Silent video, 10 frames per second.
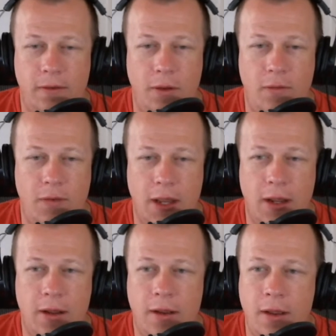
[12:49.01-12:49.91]
Stern
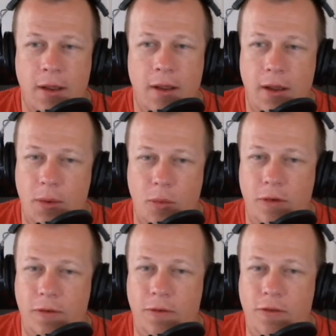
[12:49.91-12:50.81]
VR, it
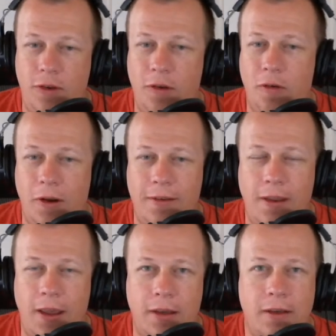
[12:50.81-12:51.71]
was jittery as
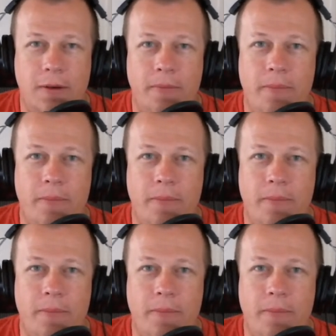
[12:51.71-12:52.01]
heck.